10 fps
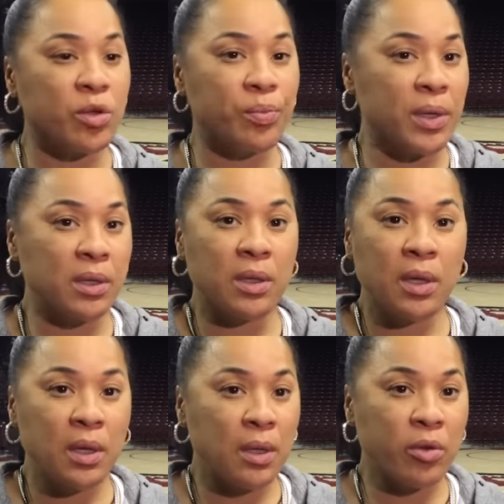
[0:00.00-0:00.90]

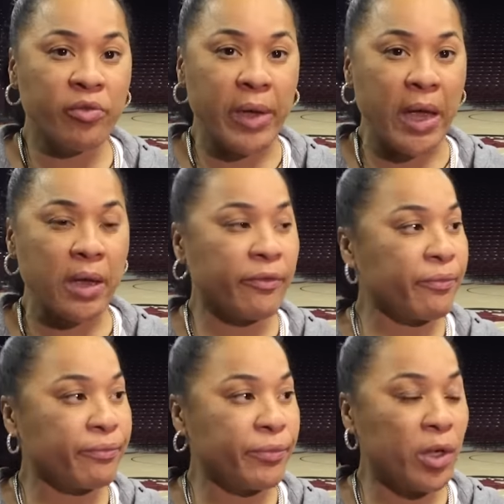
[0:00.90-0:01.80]
We've had
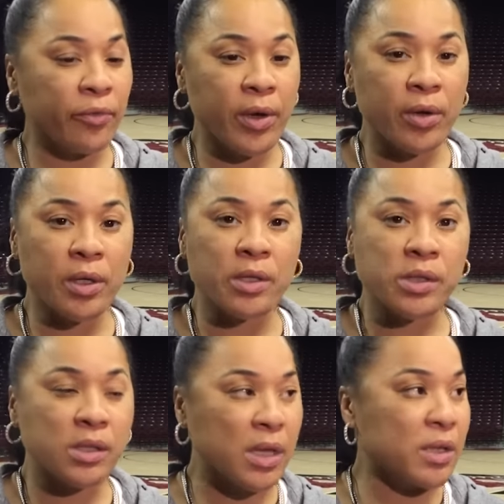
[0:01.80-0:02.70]
you know, very
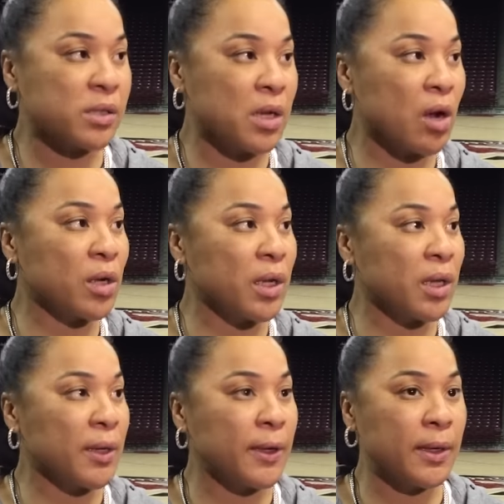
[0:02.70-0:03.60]
good success in our
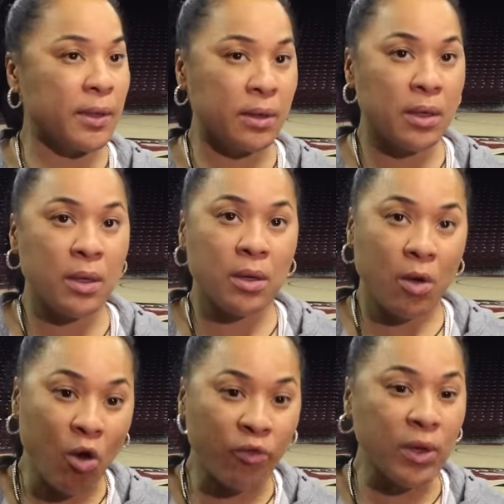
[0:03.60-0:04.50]
league, and
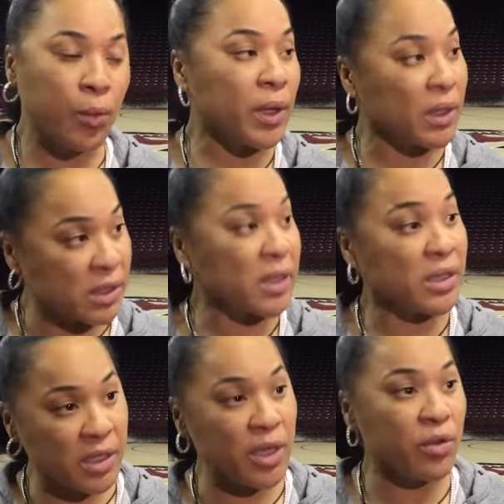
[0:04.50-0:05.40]
hopefully we can
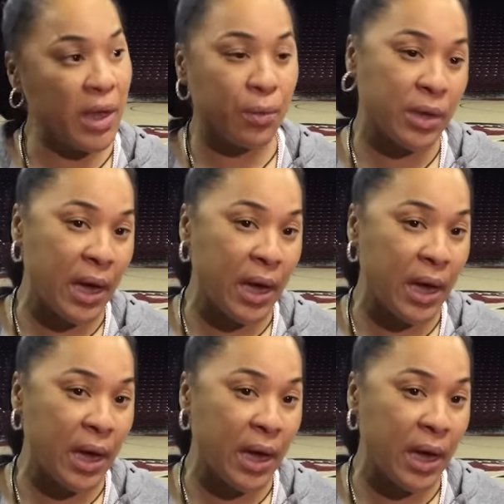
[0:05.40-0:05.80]
continue that.